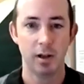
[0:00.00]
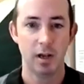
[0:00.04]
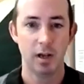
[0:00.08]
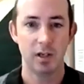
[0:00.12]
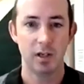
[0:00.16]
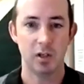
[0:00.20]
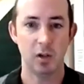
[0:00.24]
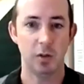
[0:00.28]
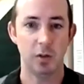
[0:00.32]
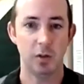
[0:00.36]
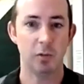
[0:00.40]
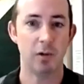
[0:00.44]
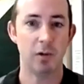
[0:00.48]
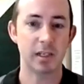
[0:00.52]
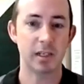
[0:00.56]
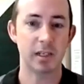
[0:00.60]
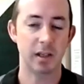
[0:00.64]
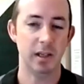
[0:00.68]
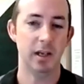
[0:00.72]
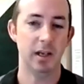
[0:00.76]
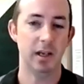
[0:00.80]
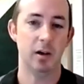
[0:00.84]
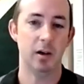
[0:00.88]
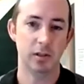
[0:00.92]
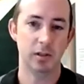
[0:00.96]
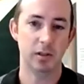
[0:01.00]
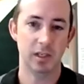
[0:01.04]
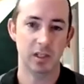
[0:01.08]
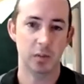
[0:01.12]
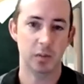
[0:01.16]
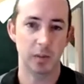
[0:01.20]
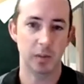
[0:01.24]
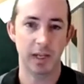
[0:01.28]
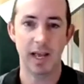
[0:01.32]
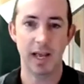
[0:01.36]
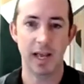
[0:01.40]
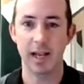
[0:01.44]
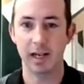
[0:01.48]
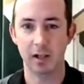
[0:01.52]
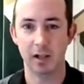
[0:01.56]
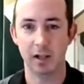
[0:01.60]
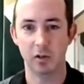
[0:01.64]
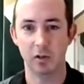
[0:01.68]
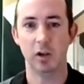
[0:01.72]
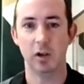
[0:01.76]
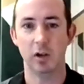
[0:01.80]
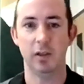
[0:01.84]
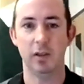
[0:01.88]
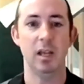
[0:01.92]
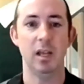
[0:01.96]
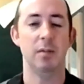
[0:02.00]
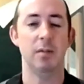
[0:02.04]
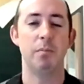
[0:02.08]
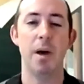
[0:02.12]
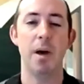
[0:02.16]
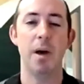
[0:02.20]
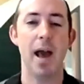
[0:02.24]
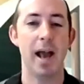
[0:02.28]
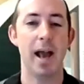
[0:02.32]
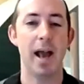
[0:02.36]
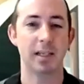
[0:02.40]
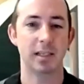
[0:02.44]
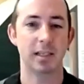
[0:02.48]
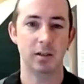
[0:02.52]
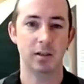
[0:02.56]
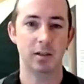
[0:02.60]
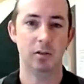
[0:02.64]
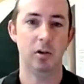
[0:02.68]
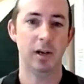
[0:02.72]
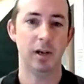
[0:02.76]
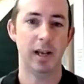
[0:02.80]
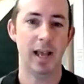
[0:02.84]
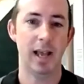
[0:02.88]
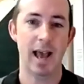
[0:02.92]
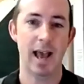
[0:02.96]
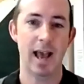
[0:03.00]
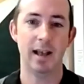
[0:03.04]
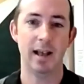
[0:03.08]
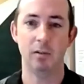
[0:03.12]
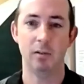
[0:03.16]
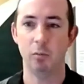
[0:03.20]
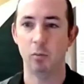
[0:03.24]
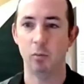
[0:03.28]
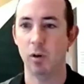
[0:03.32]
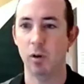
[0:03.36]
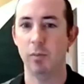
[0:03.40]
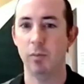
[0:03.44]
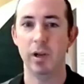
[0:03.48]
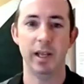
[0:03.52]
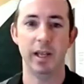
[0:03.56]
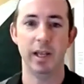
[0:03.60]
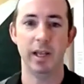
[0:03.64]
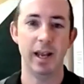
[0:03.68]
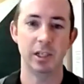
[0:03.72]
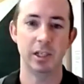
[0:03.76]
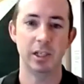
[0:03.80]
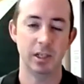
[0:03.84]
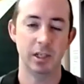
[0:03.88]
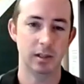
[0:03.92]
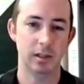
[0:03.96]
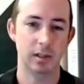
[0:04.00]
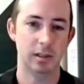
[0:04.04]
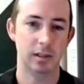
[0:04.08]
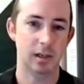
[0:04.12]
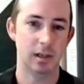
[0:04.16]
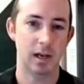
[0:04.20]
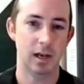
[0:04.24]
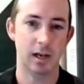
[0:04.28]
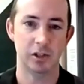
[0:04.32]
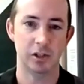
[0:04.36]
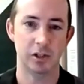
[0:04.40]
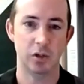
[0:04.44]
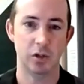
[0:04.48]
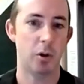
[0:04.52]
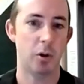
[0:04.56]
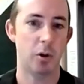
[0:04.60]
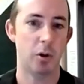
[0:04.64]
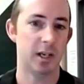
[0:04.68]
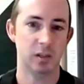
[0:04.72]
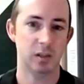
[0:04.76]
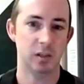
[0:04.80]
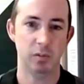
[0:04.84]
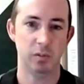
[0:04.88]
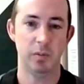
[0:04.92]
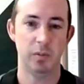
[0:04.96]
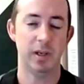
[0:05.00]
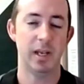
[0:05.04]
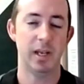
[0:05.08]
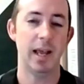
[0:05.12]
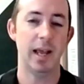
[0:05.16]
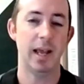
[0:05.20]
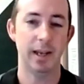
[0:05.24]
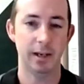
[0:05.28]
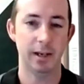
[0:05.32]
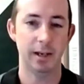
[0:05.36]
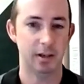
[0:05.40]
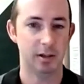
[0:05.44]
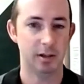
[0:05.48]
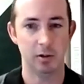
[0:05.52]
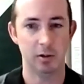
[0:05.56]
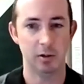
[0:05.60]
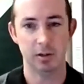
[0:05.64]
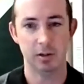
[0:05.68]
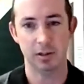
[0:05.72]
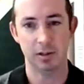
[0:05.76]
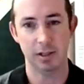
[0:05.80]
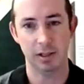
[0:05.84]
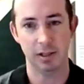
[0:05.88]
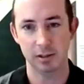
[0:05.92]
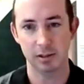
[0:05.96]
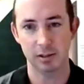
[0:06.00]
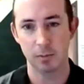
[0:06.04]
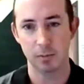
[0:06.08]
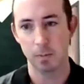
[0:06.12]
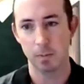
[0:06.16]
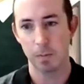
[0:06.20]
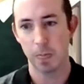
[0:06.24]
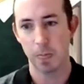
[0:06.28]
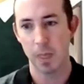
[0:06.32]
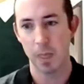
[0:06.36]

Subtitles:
so that the rest of the ecosystem, again, can look at the impacts, can look at what mitigations should possibly be taken to those things.